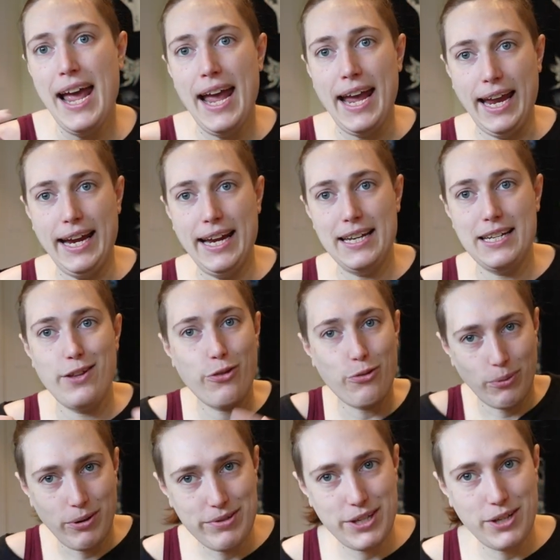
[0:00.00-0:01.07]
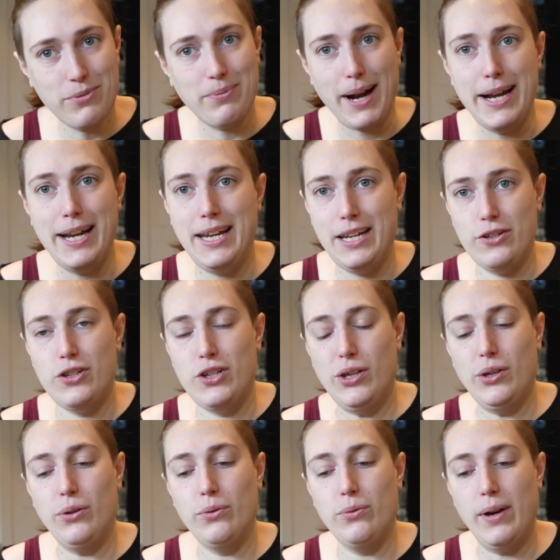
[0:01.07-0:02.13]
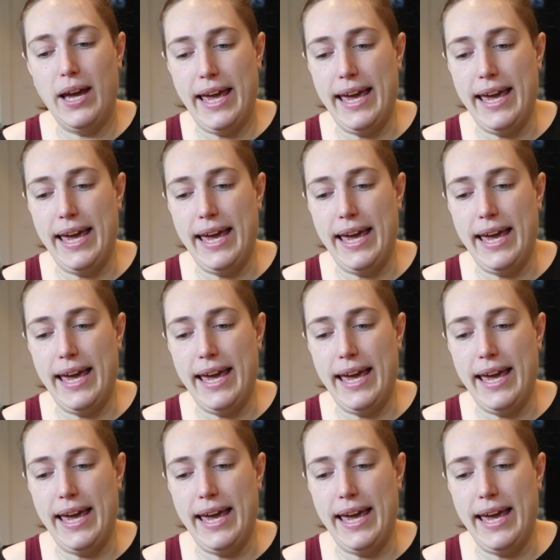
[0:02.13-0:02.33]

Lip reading: And it throws you right into